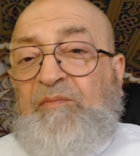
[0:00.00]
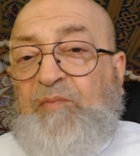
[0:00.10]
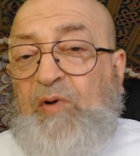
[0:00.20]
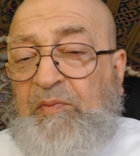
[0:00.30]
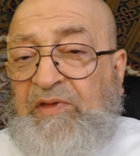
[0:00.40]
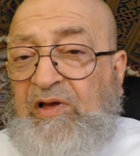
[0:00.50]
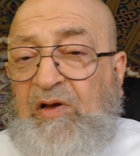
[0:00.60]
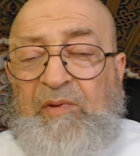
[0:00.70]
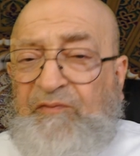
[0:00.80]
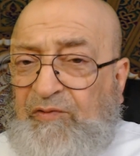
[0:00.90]
Bob the
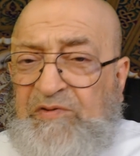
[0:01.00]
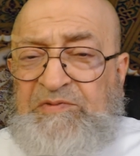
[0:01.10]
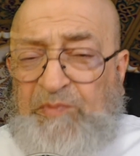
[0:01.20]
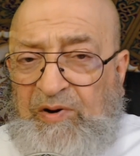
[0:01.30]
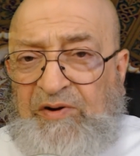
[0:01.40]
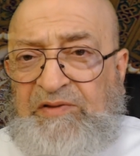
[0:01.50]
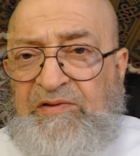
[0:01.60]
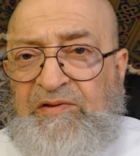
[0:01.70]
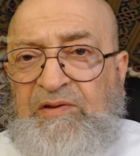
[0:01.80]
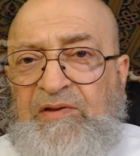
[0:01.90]
Gob, if you're
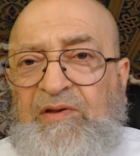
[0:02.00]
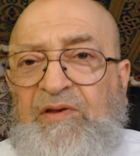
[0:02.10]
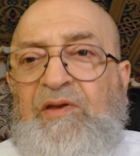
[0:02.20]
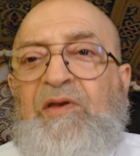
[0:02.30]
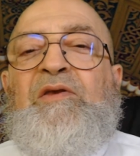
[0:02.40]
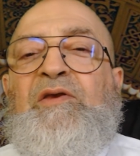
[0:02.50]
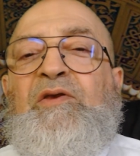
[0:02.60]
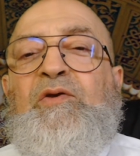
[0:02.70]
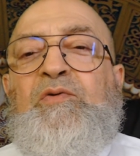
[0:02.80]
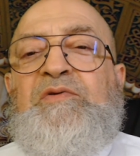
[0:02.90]
smart,
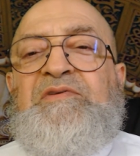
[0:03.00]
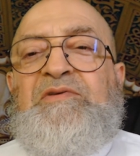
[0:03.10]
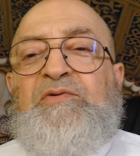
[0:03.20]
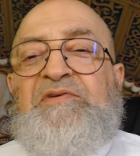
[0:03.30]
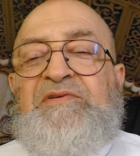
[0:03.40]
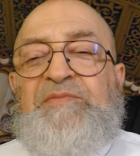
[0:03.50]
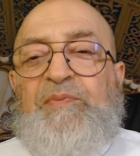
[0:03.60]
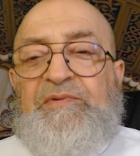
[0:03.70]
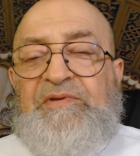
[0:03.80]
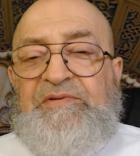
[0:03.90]
use your
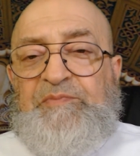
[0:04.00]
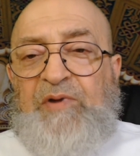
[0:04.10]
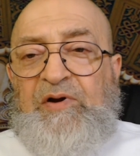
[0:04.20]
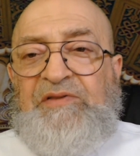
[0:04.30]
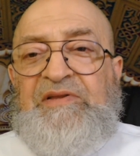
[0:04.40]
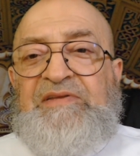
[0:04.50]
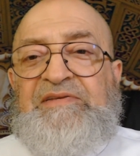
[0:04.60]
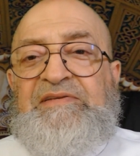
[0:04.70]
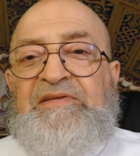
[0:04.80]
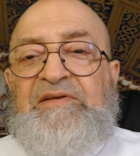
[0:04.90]

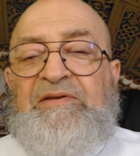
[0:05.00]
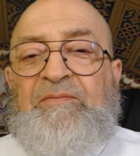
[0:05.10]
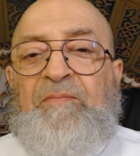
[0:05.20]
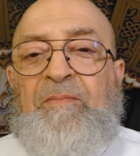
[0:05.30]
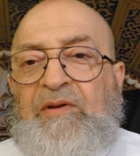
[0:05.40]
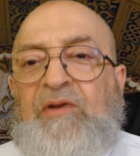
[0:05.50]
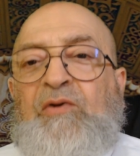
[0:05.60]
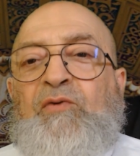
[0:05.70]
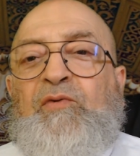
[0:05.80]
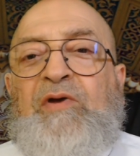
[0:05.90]
smartness
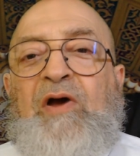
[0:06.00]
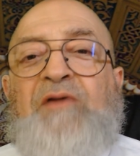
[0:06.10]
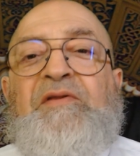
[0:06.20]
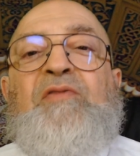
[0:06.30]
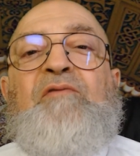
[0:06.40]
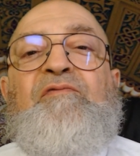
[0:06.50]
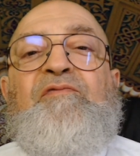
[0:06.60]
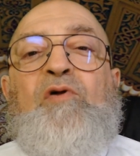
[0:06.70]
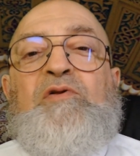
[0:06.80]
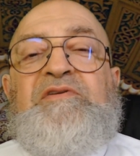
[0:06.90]
regarding the
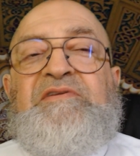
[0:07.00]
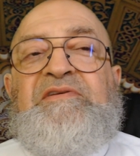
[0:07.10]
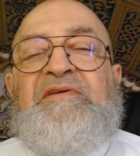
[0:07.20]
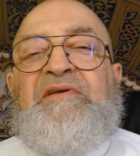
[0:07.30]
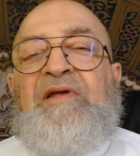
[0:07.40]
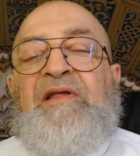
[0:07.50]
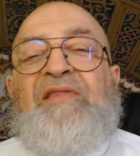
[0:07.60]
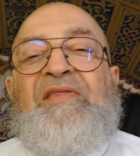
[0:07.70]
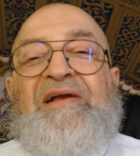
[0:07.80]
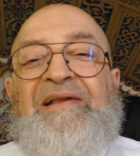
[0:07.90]
false
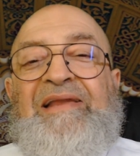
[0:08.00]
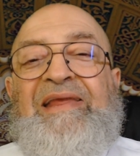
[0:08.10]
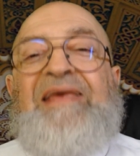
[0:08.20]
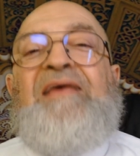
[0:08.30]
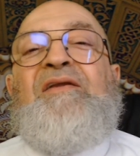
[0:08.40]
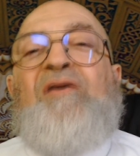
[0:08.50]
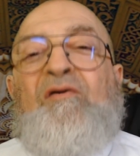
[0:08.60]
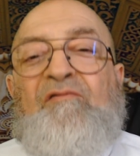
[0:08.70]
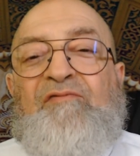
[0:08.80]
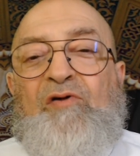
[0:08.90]
the
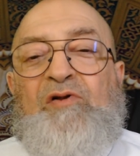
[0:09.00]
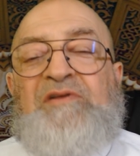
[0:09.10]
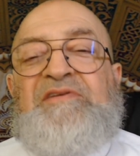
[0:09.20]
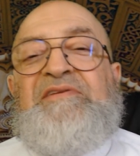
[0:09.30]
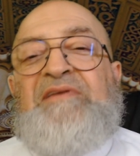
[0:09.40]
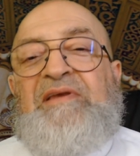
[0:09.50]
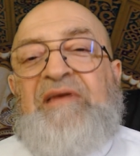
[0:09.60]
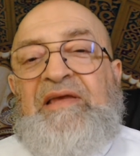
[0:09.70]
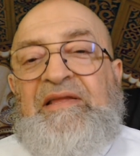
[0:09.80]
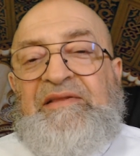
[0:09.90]
false clearly
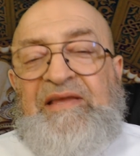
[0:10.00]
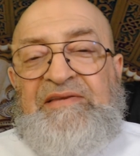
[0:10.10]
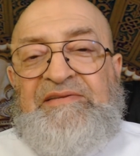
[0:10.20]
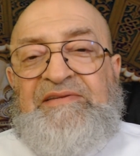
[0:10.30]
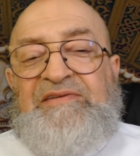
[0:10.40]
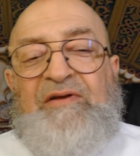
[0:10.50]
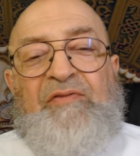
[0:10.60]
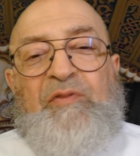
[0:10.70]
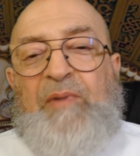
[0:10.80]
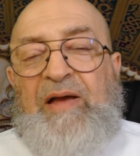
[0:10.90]
texts
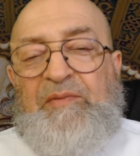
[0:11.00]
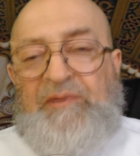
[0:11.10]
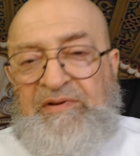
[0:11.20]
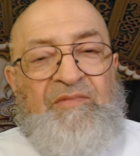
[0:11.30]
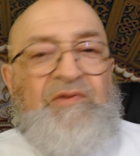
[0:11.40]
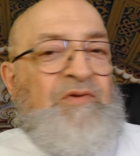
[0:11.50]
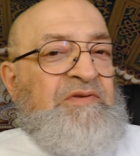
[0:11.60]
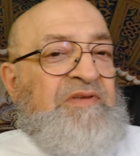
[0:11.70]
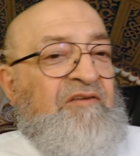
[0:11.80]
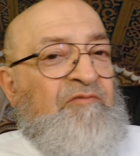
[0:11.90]
of the bible to
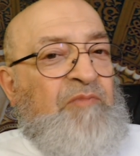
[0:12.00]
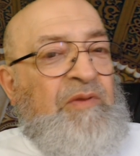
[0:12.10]
save